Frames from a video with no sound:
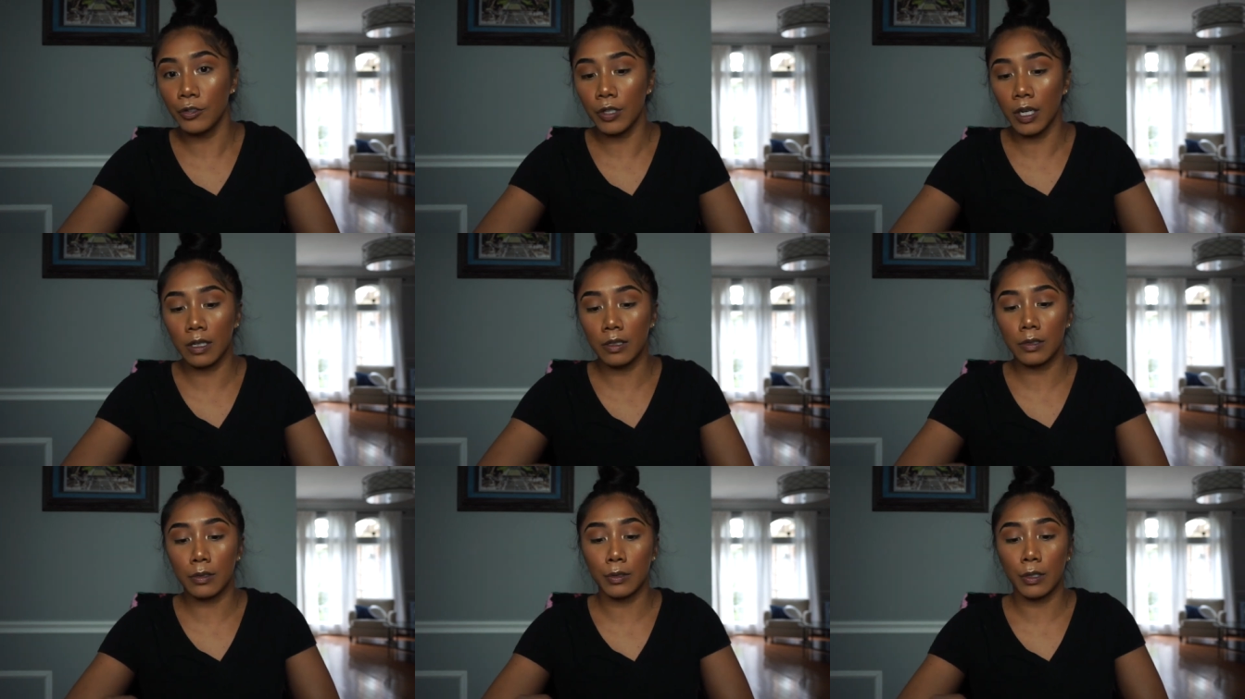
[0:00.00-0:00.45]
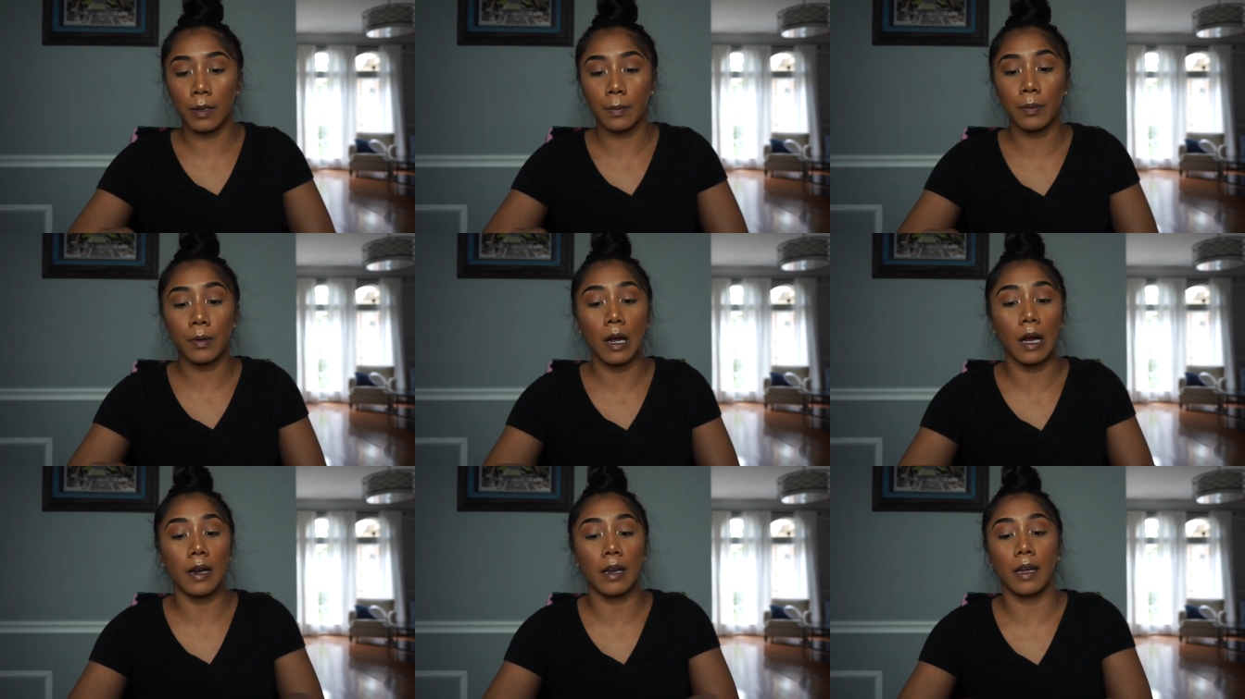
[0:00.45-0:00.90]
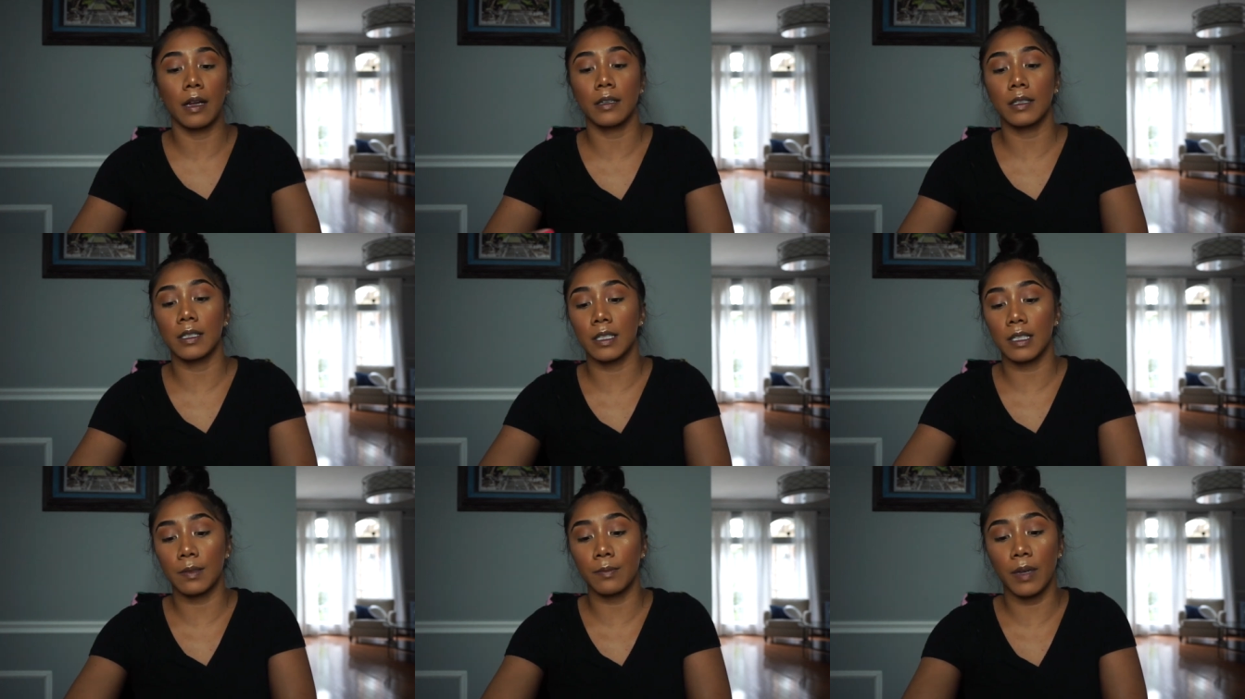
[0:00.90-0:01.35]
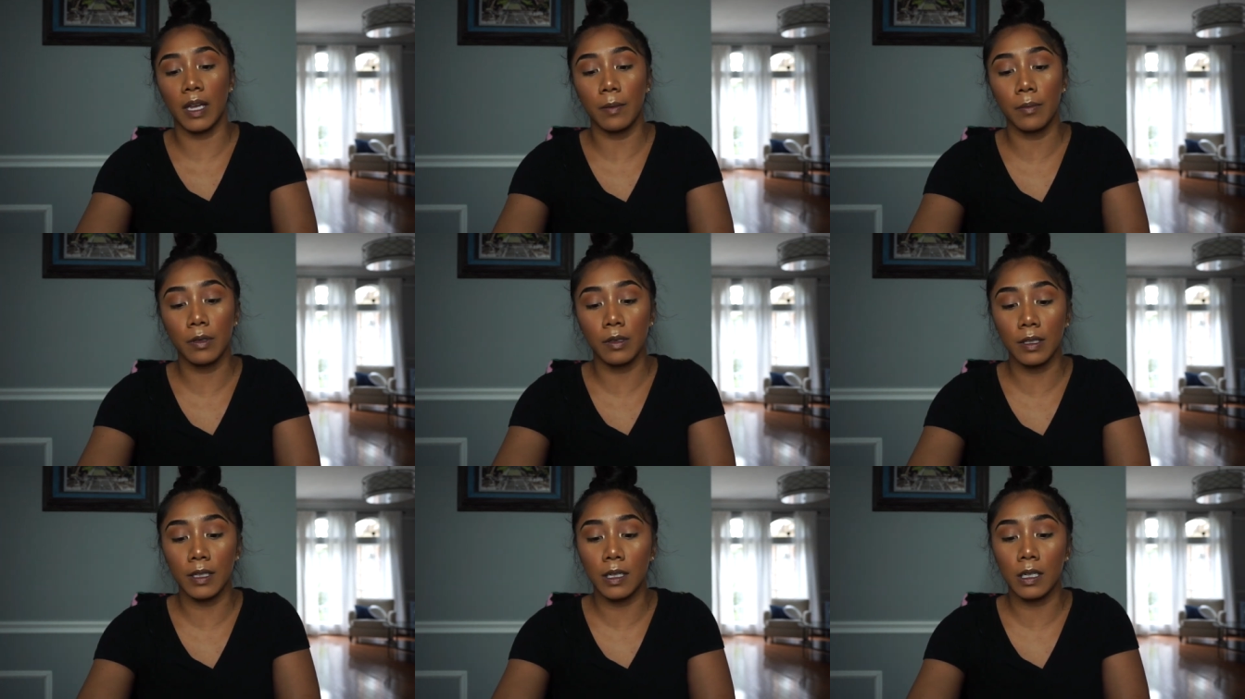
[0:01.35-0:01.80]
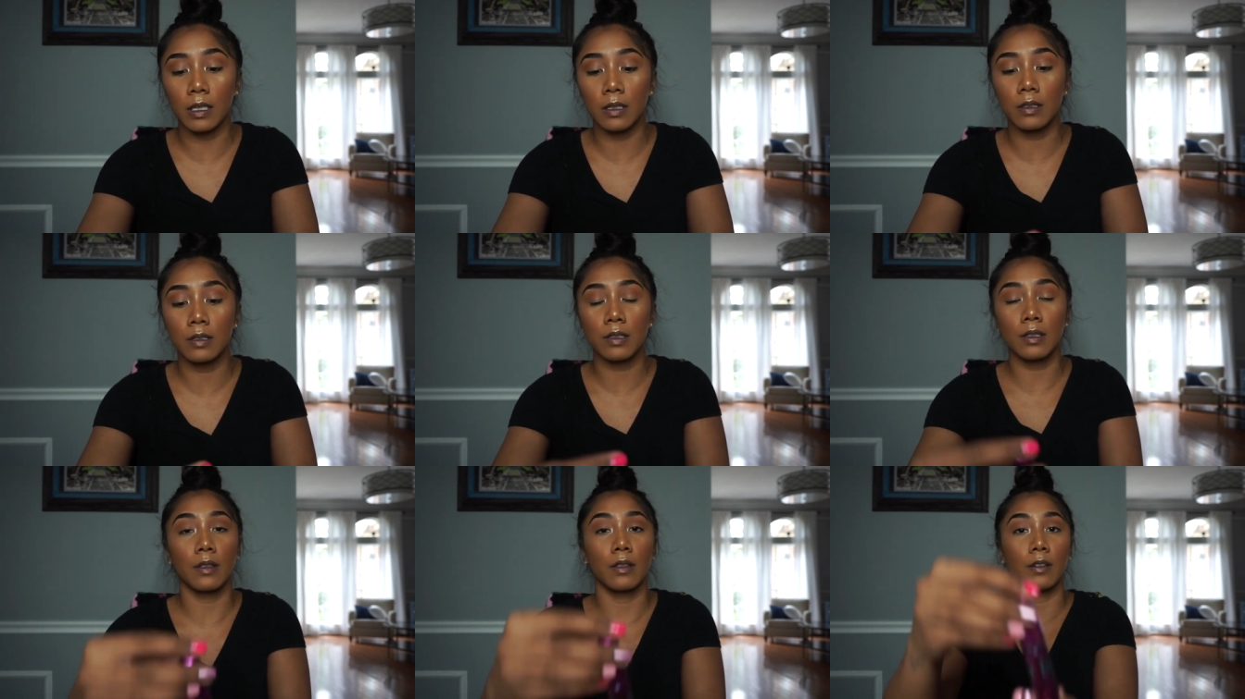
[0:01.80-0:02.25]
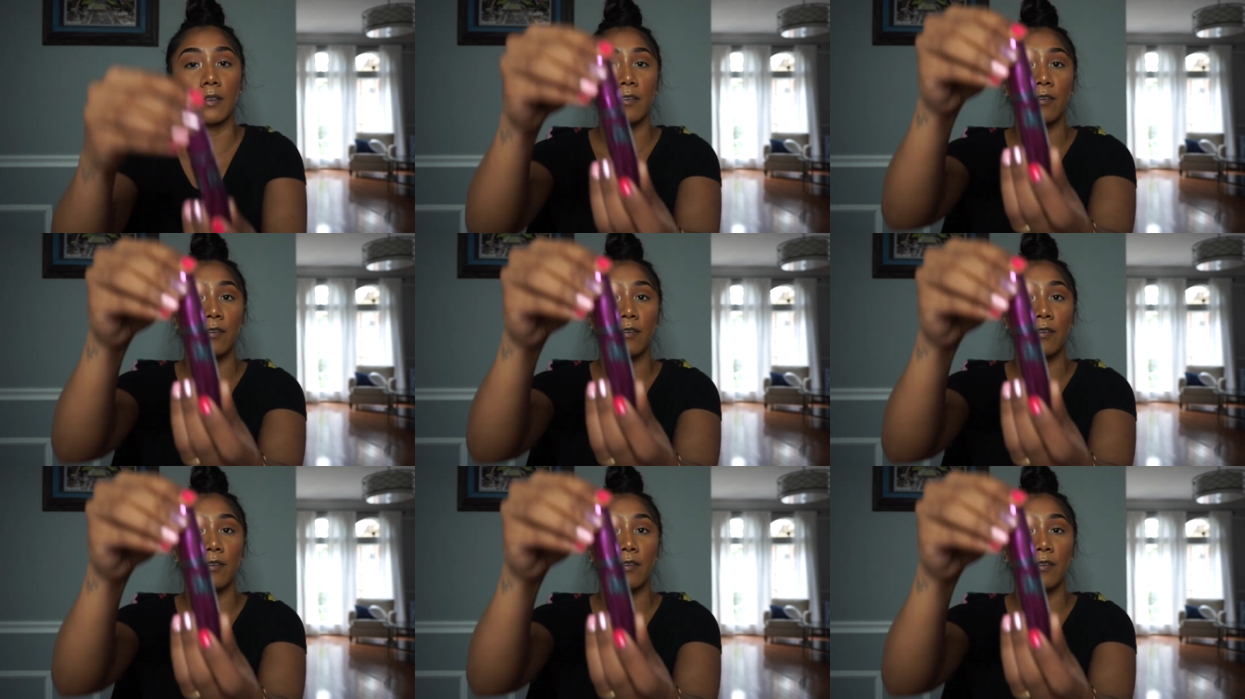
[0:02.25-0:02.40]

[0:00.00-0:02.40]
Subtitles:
drugstore product. It's Maybelline's the